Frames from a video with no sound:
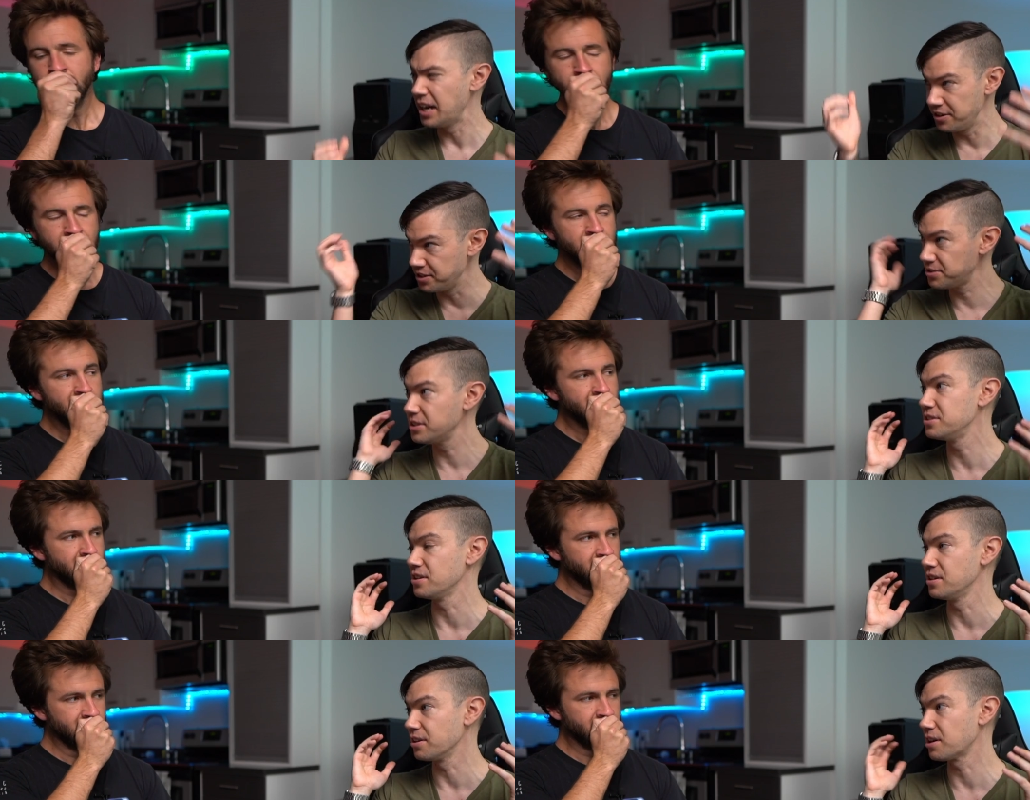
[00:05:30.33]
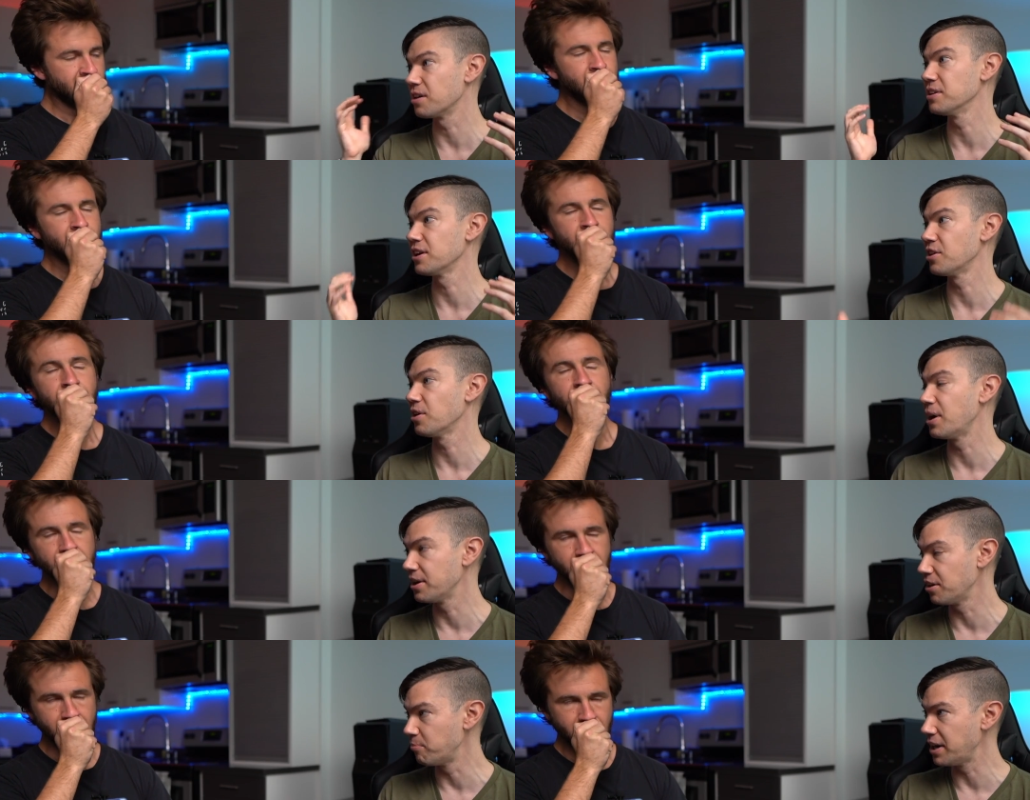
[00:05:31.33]
Speaker 1: a decision occurring in our,
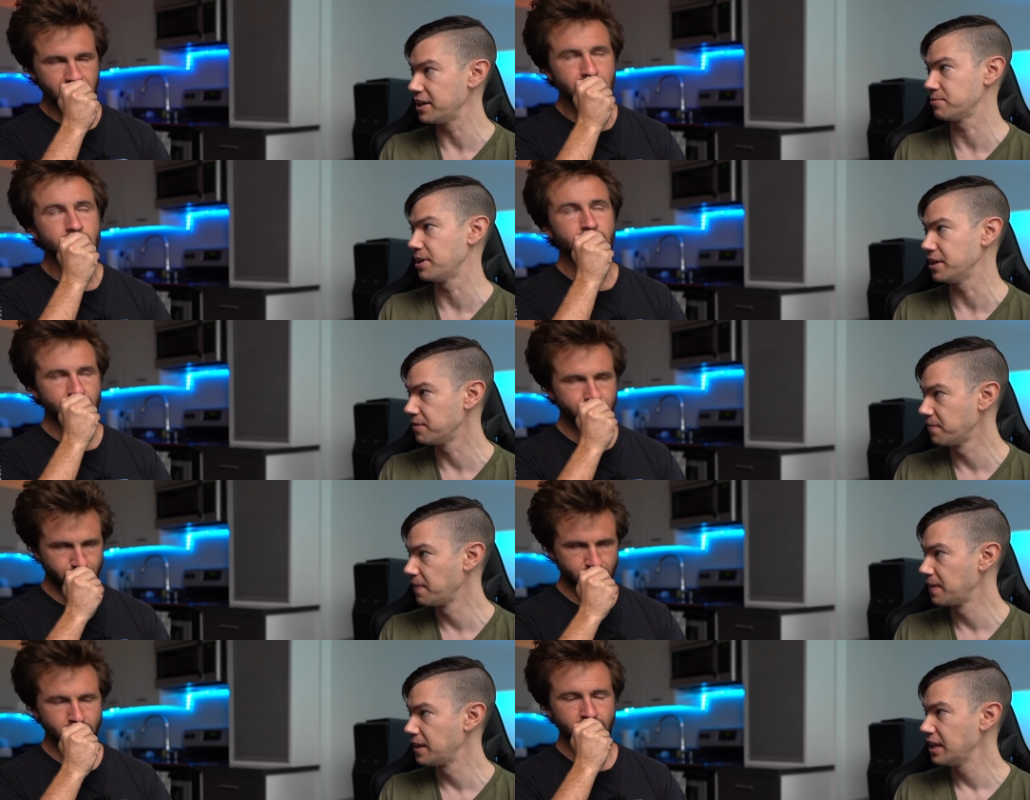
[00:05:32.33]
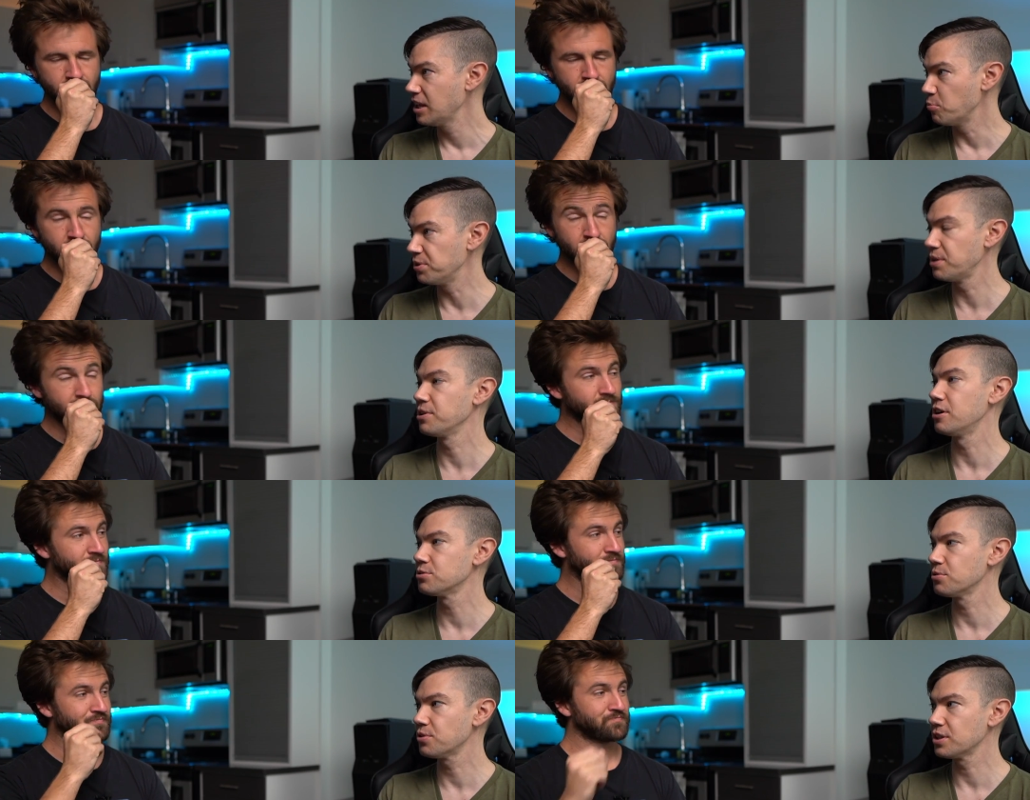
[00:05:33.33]
in our mind, right? But then we
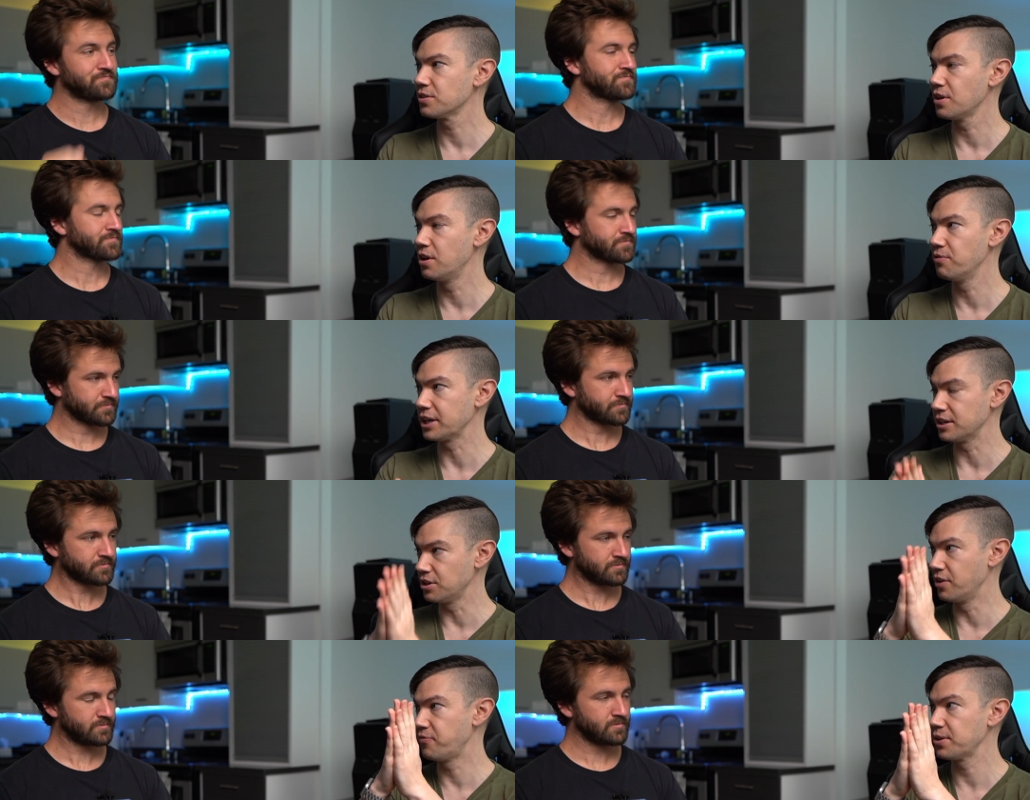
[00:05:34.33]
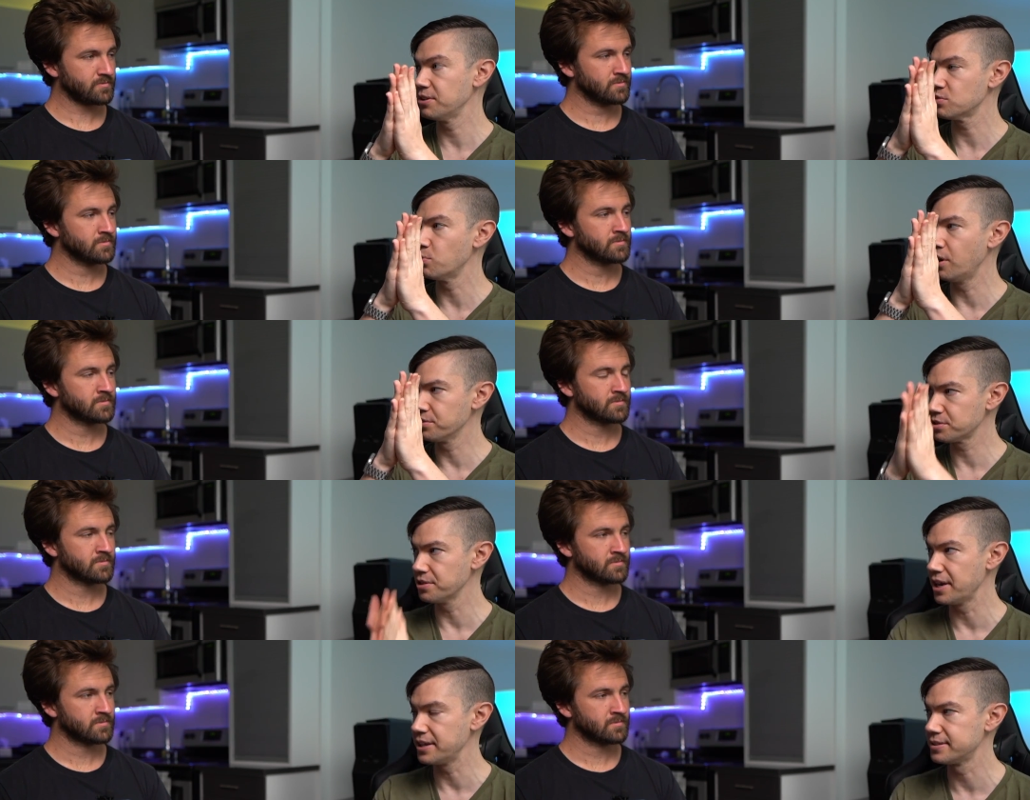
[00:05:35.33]
also think of, of like a, a fairly small
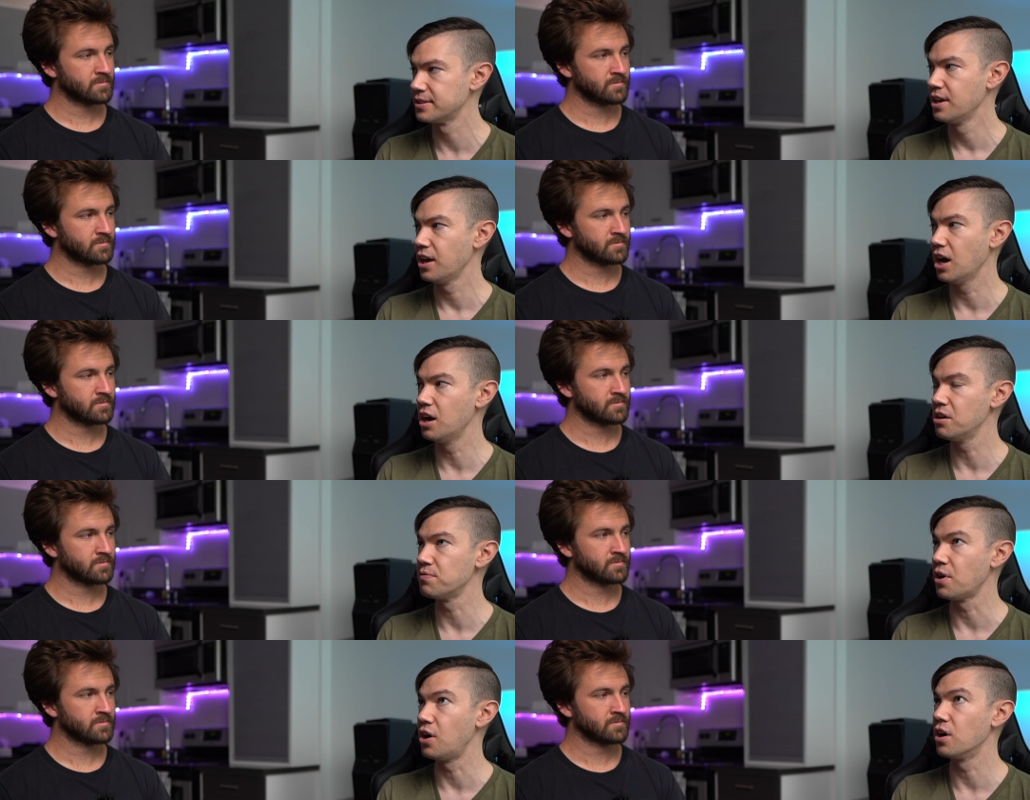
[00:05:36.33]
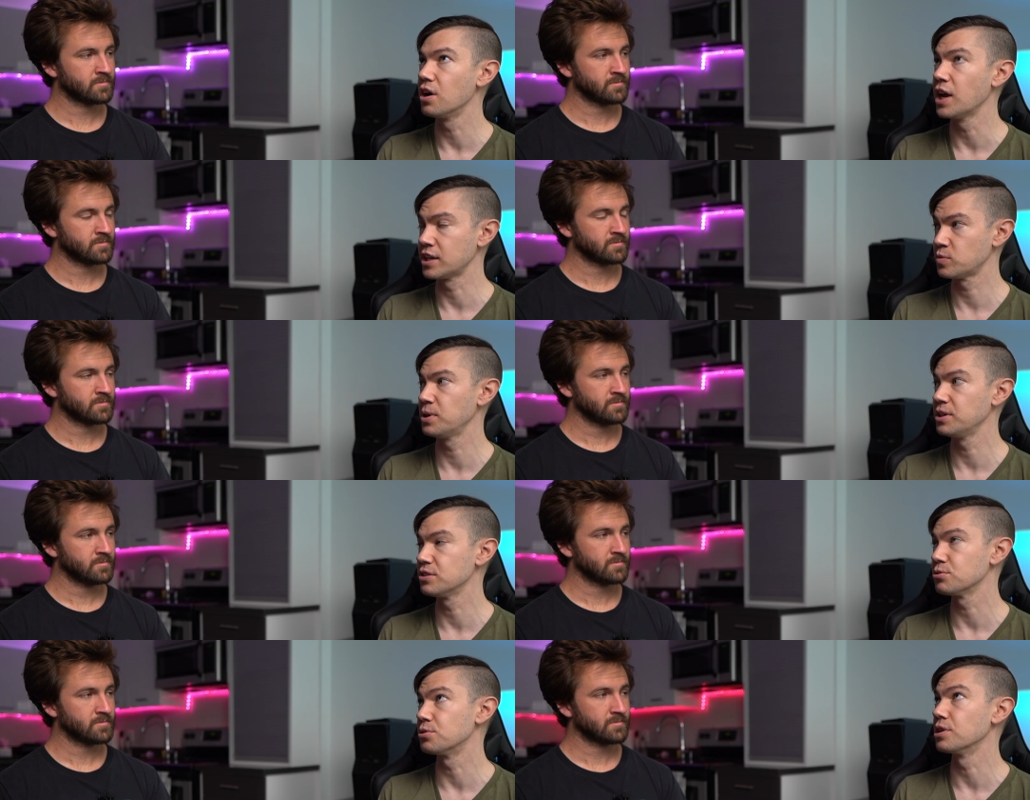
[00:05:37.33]
slice of our
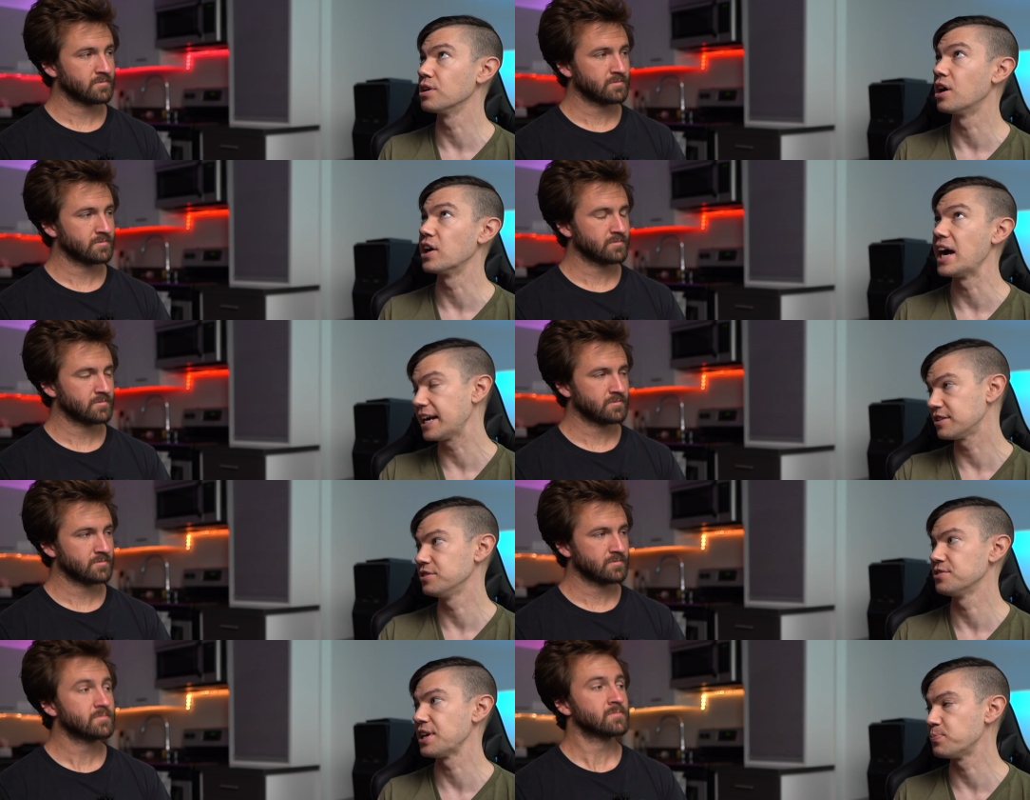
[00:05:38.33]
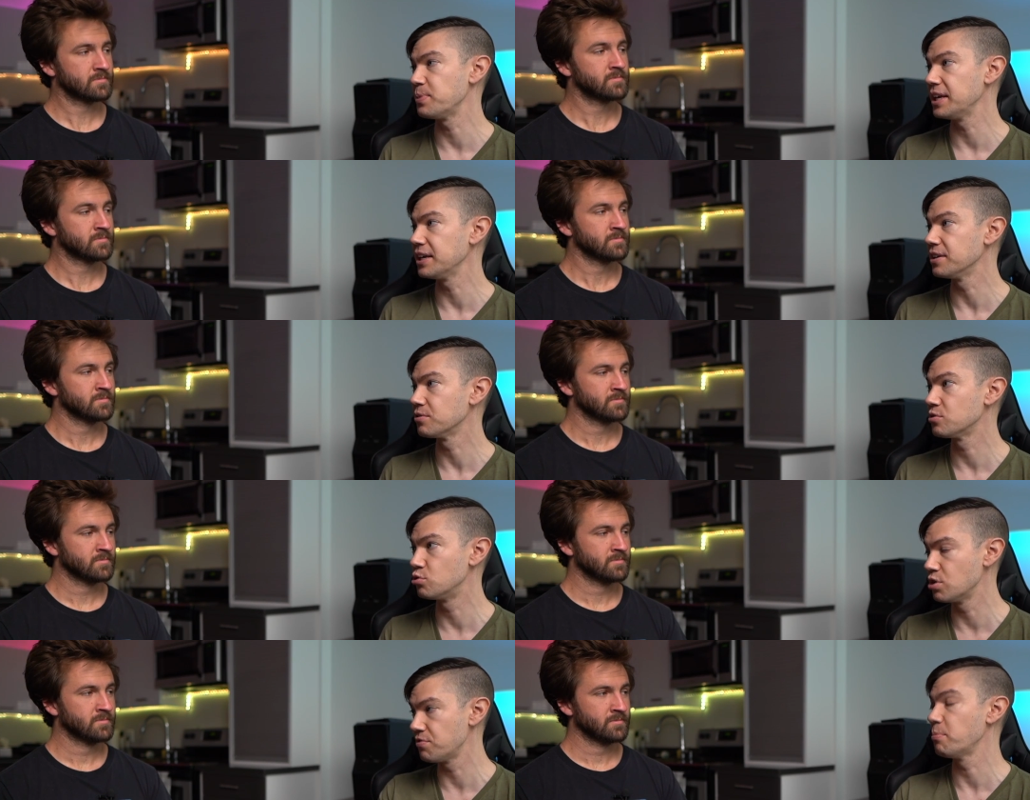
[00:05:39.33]
experience or our actions as being
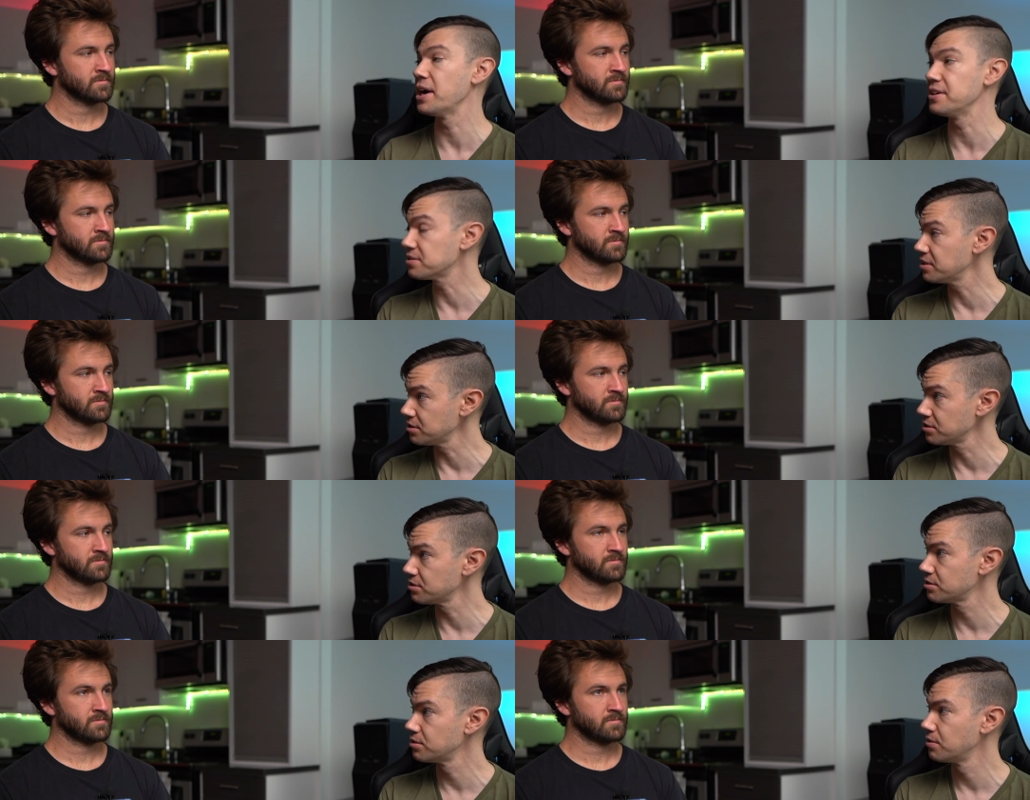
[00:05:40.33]
driven by decisions.